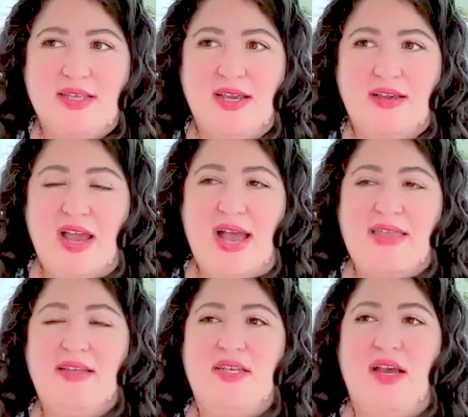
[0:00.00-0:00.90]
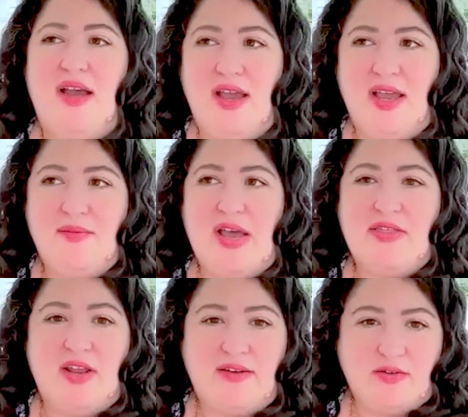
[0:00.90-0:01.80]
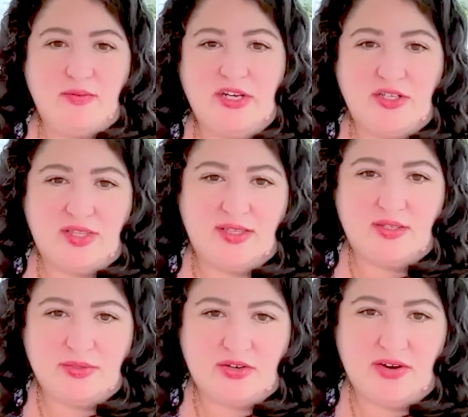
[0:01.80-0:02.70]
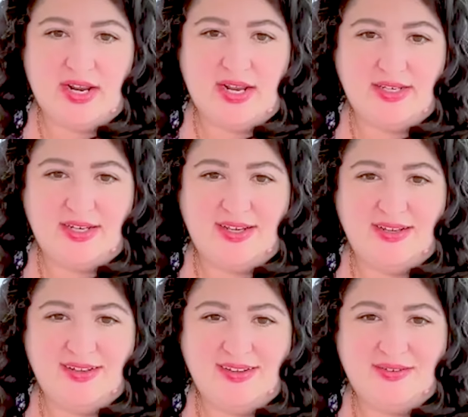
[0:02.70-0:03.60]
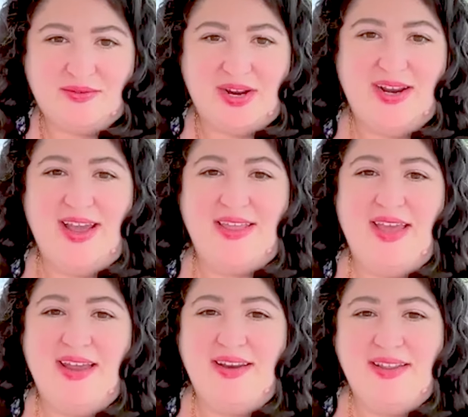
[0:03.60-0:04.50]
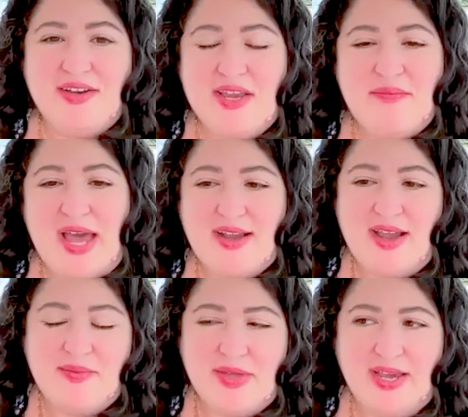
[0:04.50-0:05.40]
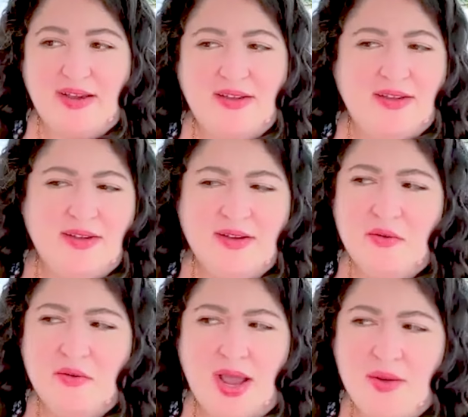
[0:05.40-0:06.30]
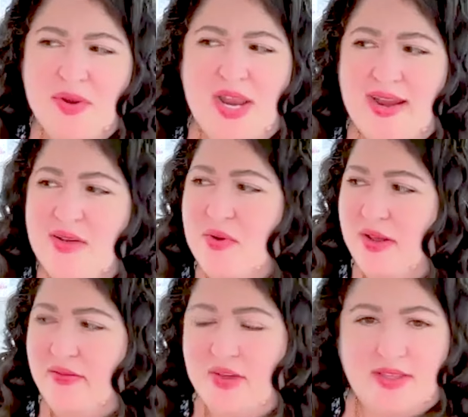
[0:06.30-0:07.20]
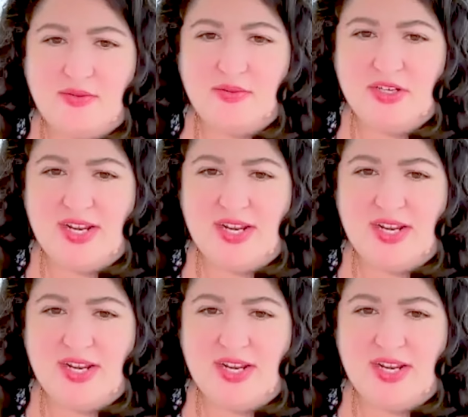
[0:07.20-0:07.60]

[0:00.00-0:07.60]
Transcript: is like at the time I thought everybody should think this was a great idea, right? And then looking back, I'm like, why would anyone have thought this was a